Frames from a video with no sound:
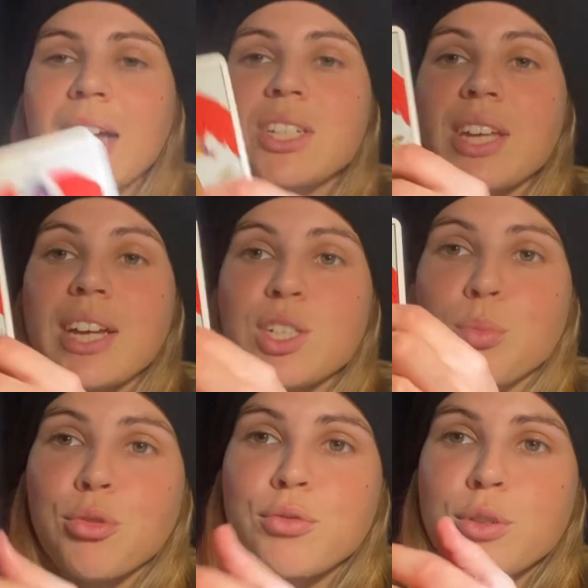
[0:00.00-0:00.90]
I just had to
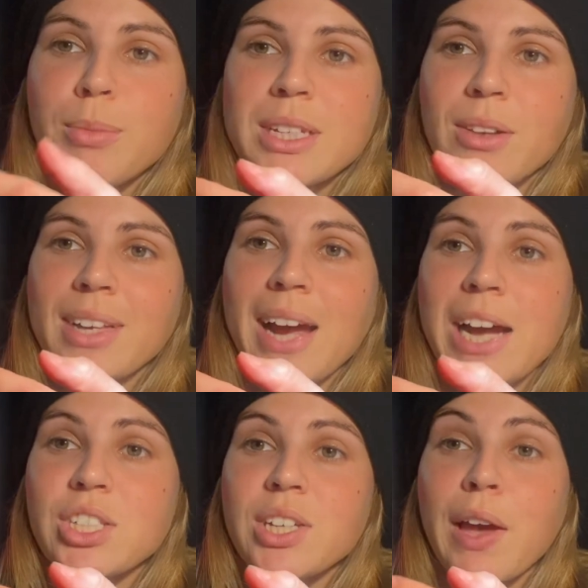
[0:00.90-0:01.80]
prove to myself that I
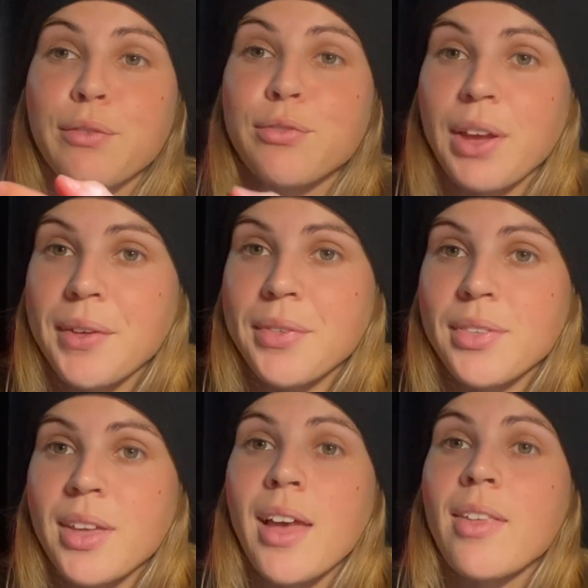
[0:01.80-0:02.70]
actually had
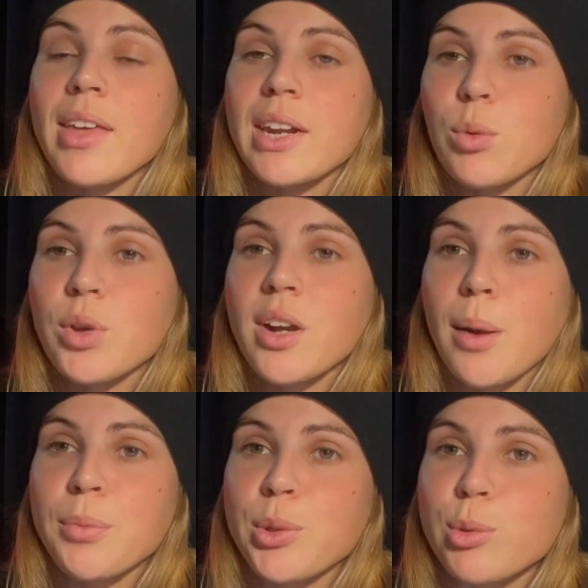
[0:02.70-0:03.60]
faith that it would
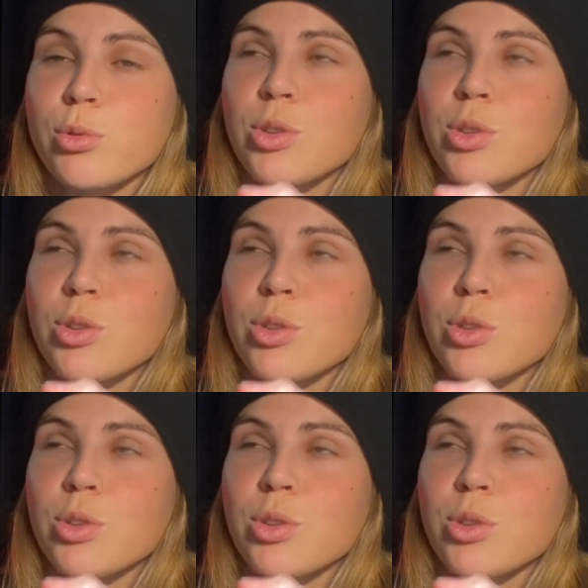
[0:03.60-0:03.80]
come through.